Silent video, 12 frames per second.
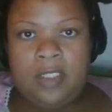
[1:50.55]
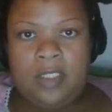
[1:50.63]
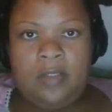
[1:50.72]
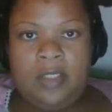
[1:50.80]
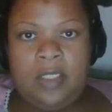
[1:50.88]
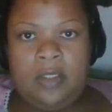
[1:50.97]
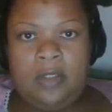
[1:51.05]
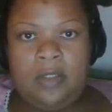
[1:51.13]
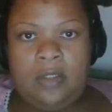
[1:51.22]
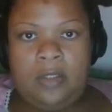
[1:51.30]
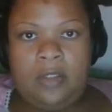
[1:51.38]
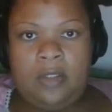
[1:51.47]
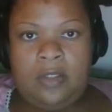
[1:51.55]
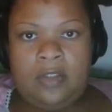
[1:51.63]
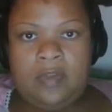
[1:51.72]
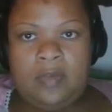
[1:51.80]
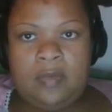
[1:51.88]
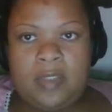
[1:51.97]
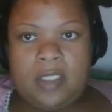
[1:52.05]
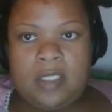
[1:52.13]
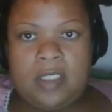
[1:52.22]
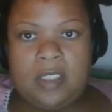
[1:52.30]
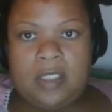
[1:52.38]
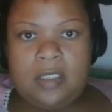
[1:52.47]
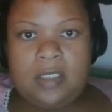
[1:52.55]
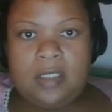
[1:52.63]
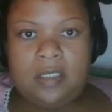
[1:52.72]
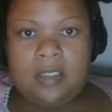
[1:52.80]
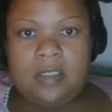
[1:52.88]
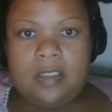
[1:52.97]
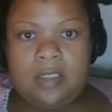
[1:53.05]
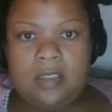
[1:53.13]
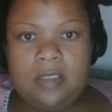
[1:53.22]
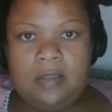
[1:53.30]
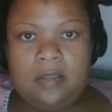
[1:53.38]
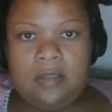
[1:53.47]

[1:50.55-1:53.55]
You get all of the processes.